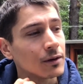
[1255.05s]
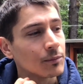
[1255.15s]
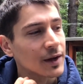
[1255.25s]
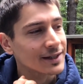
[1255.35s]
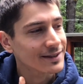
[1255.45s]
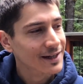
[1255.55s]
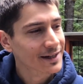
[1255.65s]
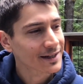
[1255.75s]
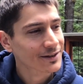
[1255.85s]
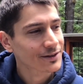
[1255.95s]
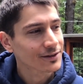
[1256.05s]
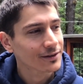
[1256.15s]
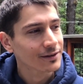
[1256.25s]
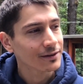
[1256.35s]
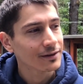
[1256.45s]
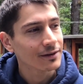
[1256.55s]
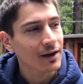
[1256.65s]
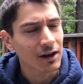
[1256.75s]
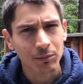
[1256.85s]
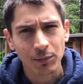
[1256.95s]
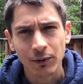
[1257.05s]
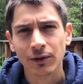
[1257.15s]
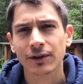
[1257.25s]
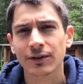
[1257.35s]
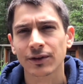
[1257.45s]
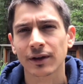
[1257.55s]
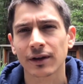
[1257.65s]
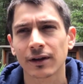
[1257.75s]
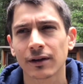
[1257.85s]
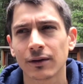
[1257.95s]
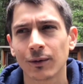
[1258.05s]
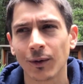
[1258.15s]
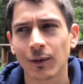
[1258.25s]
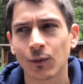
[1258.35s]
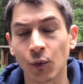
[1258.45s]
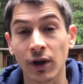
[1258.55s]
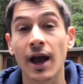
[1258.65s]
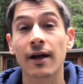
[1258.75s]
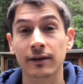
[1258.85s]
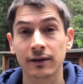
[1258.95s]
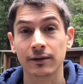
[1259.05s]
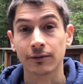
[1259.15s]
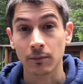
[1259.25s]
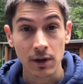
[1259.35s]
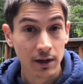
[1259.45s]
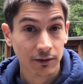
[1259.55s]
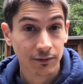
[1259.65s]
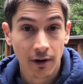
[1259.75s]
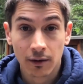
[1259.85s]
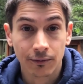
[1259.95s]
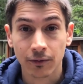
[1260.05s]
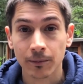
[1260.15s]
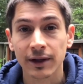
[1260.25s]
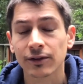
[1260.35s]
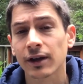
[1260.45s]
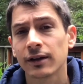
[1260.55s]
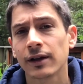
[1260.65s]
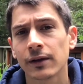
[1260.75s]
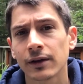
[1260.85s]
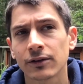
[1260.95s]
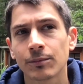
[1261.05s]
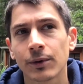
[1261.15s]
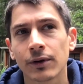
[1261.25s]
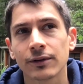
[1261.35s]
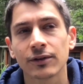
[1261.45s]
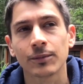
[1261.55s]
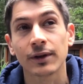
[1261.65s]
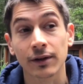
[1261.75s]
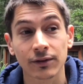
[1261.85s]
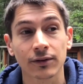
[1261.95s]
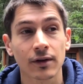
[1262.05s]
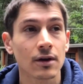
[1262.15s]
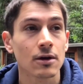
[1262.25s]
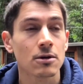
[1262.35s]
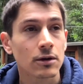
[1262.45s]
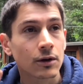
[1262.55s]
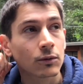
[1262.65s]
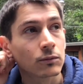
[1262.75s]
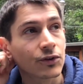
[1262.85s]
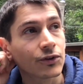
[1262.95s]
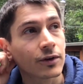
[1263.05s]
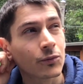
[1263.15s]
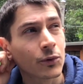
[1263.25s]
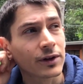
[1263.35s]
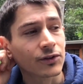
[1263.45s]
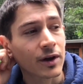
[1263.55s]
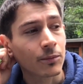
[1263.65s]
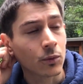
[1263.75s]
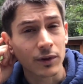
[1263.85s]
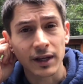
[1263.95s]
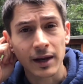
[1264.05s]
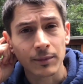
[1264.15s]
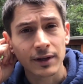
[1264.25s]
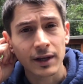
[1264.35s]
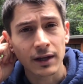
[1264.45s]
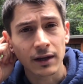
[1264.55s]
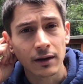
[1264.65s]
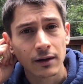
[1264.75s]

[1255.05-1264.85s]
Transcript: panpsychist and pluralistic reality for me has followed from my psychedelic experiences, because, just to give one example, with DMT,